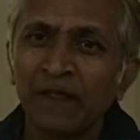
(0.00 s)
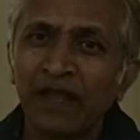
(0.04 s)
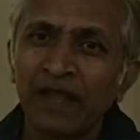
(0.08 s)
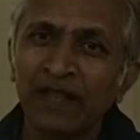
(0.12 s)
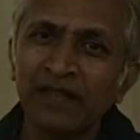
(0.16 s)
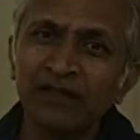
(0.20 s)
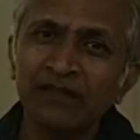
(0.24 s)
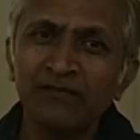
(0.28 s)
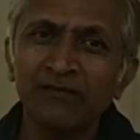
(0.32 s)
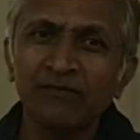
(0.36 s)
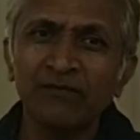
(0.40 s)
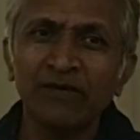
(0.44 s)

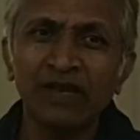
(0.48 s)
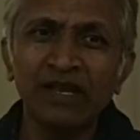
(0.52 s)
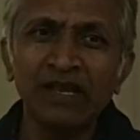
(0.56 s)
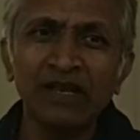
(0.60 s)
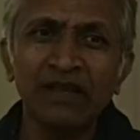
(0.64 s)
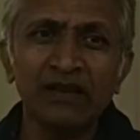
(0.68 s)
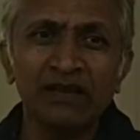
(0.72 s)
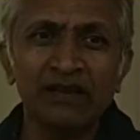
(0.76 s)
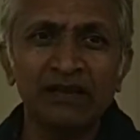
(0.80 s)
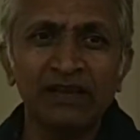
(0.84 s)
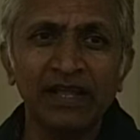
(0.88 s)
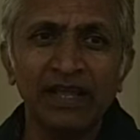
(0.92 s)
And
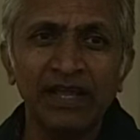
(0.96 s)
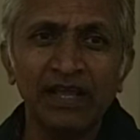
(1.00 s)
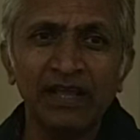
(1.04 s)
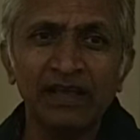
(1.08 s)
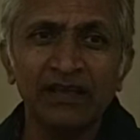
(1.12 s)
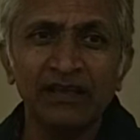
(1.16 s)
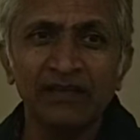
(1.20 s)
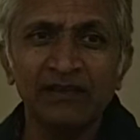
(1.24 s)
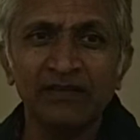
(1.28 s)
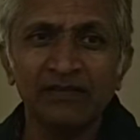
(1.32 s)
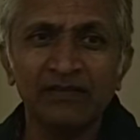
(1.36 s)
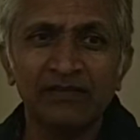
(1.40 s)
one day
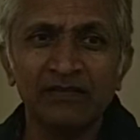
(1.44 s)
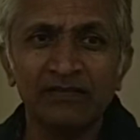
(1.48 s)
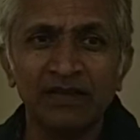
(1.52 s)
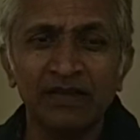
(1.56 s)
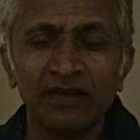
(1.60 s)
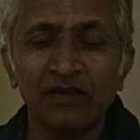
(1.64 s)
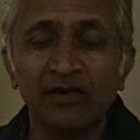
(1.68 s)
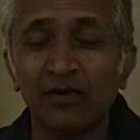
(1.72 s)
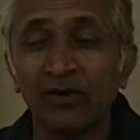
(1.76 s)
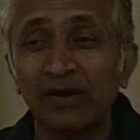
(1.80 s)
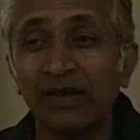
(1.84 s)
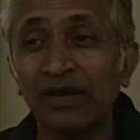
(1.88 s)
is
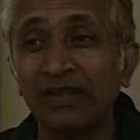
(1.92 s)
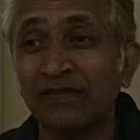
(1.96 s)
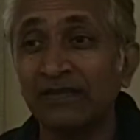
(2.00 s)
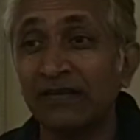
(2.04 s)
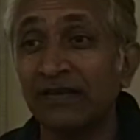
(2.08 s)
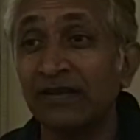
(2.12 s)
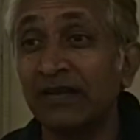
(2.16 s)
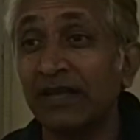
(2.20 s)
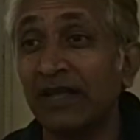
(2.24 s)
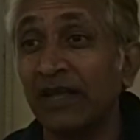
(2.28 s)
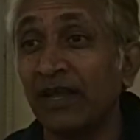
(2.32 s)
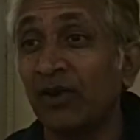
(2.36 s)
called as
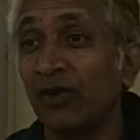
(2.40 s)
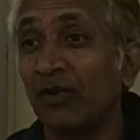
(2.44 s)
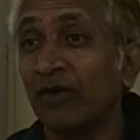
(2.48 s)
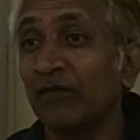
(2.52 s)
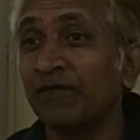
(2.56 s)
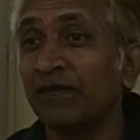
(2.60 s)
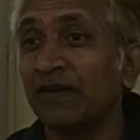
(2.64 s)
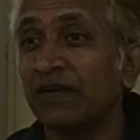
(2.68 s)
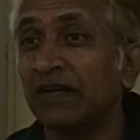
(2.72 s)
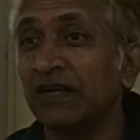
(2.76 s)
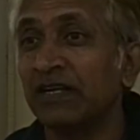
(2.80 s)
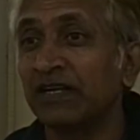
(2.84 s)
a day
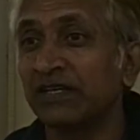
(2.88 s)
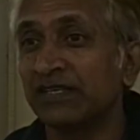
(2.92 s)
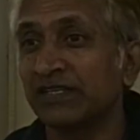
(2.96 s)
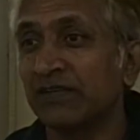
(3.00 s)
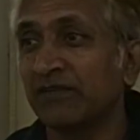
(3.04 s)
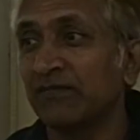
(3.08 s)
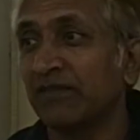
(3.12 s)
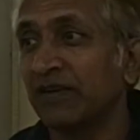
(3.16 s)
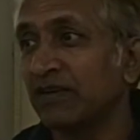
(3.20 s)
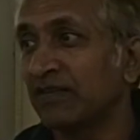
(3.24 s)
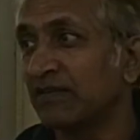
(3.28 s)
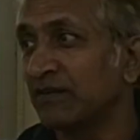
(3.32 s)
of
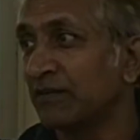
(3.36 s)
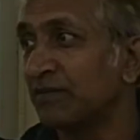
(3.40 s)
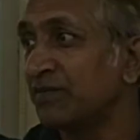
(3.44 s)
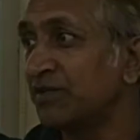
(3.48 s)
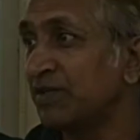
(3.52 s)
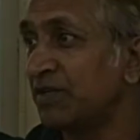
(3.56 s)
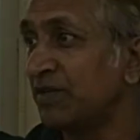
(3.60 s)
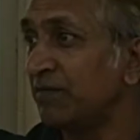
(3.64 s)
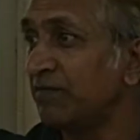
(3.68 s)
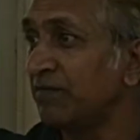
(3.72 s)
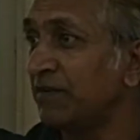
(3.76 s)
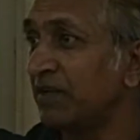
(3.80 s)
induction, where
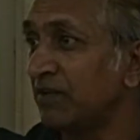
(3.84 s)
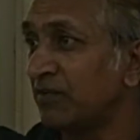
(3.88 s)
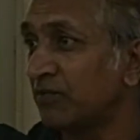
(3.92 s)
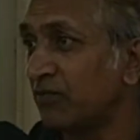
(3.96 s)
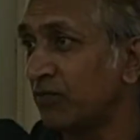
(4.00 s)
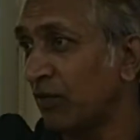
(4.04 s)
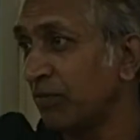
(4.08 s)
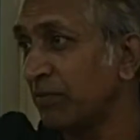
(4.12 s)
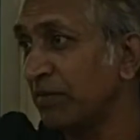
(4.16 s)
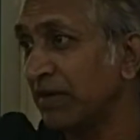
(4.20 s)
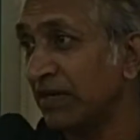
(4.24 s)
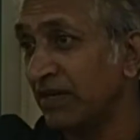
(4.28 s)
some chief guests
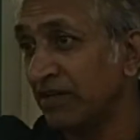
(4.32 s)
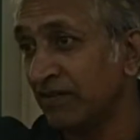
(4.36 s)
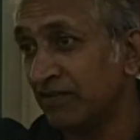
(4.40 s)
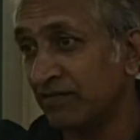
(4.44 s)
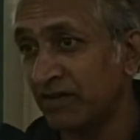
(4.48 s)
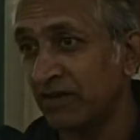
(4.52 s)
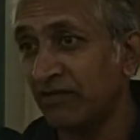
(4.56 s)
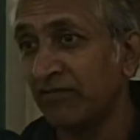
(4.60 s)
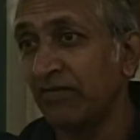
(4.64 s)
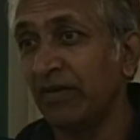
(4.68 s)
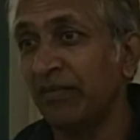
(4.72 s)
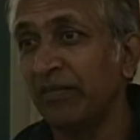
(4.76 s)
from
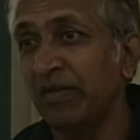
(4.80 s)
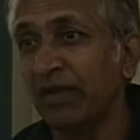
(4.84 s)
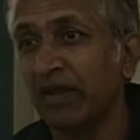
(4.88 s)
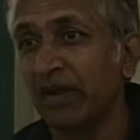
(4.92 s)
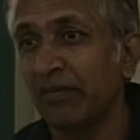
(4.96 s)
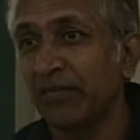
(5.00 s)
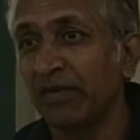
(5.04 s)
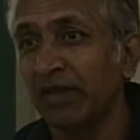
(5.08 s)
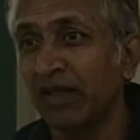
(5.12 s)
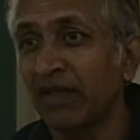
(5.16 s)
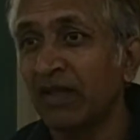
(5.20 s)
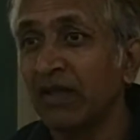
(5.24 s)
industry will be
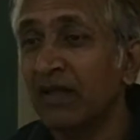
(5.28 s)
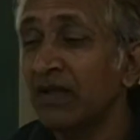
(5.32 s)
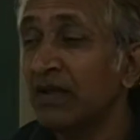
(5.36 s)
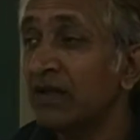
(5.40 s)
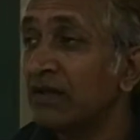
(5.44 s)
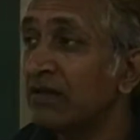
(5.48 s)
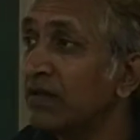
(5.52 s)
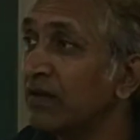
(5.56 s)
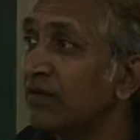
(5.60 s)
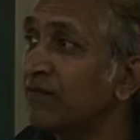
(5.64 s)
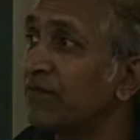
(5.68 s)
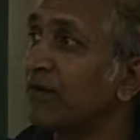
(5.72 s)
coming,
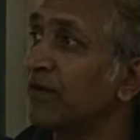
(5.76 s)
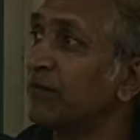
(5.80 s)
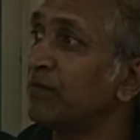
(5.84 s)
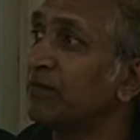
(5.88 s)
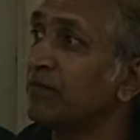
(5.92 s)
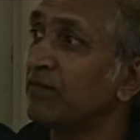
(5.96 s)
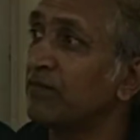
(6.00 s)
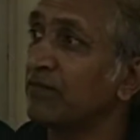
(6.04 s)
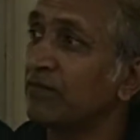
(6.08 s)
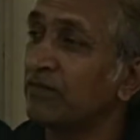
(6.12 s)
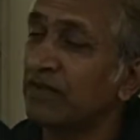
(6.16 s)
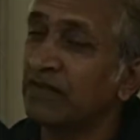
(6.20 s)
then
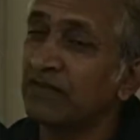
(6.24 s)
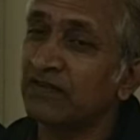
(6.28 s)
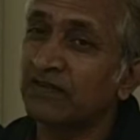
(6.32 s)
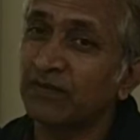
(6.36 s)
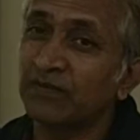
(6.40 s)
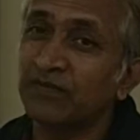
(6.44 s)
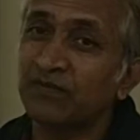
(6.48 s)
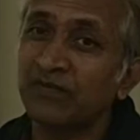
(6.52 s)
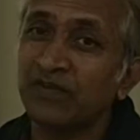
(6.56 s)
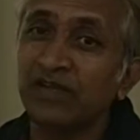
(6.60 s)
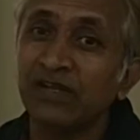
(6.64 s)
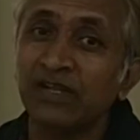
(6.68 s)
from
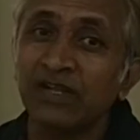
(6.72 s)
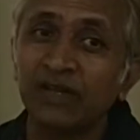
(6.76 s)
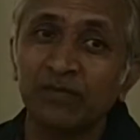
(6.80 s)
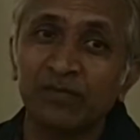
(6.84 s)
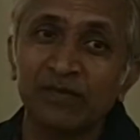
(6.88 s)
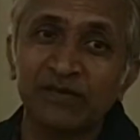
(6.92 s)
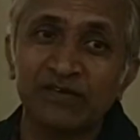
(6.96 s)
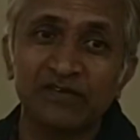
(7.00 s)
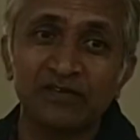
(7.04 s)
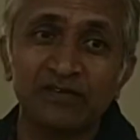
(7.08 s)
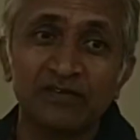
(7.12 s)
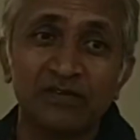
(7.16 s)
some senior
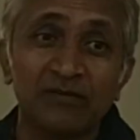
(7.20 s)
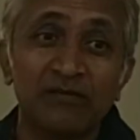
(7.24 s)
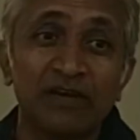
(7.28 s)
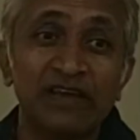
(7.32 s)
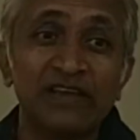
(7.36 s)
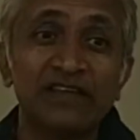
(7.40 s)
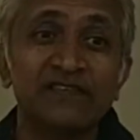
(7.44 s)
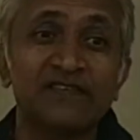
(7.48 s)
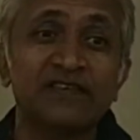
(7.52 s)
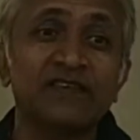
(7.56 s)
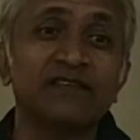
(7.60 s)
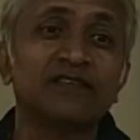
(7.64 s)
persons, the
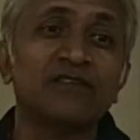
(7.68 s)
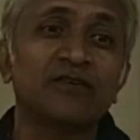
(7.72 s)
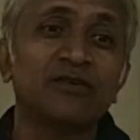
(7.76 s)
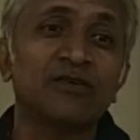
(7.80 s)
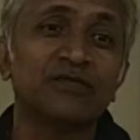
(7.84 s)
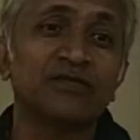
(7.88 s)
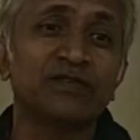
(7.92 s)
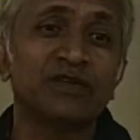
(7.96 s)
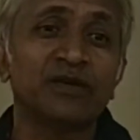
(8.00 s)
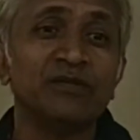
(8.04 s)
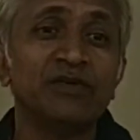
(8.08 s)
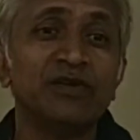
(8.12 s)
vice
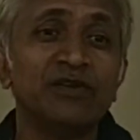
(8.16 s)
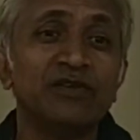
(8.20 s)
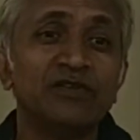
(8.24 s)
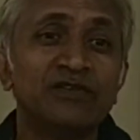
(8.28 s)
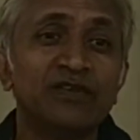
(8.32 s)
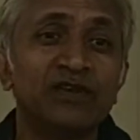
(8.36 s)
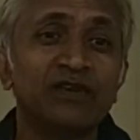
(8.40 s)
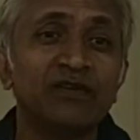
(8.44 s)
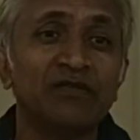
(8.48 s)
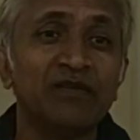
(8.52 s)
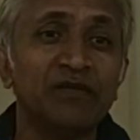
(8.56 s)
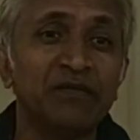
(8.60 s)
chancellor of some
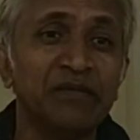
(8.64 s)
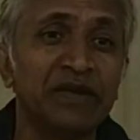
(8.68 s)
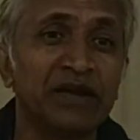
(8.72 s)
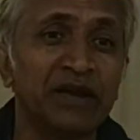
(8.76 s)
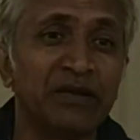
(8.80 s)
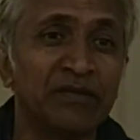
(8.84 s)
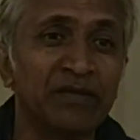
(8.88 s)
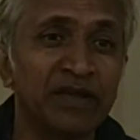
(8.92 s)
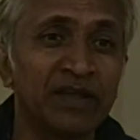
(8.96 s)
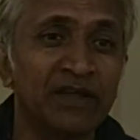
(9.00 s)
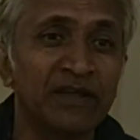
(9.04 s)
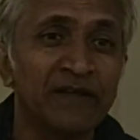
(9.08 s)
university will be
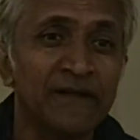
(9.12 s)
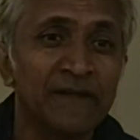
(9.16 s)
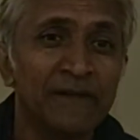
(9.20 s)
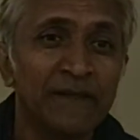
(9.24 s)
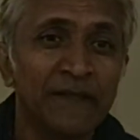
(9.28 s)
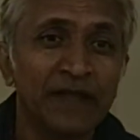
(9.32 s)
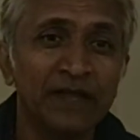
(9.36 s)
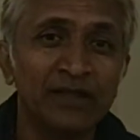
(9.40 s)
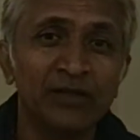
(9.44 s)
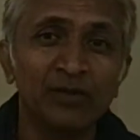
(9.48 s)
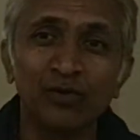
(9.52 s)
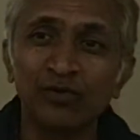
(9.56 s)
coming,
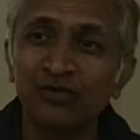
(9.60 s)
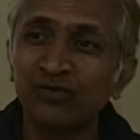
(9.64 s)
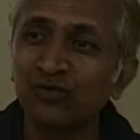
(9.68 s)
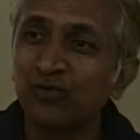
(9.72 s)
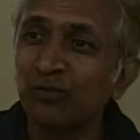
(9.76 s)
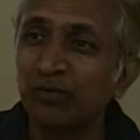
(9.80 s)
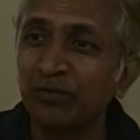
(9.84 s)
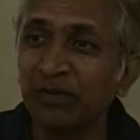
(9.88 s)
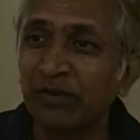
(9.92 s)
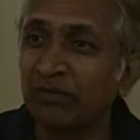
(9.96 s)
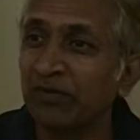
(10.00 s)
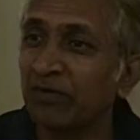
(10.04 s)
and those
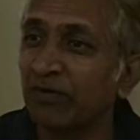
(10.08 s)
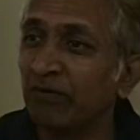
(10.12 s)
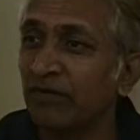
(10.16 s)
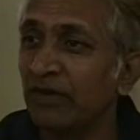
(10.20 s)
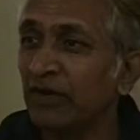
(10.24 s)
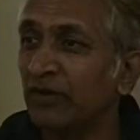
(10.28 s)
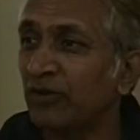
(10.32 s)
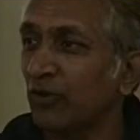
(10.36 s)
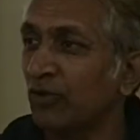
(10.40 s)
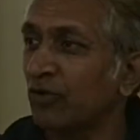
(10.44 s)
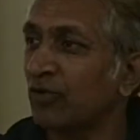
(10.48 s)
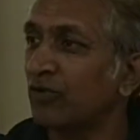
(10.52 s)
two people
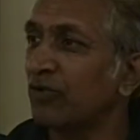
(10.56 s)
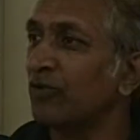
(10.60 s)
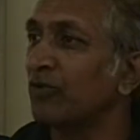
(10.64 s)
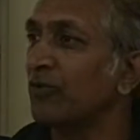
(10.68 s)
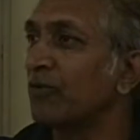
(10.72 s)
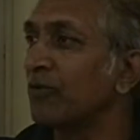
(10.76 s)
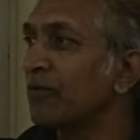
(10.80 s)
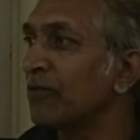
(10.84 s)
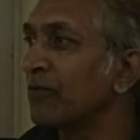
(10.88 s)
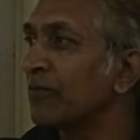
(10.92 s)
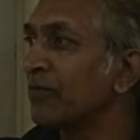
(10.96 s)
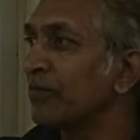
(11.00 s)
will talk to
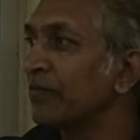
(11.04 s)
you.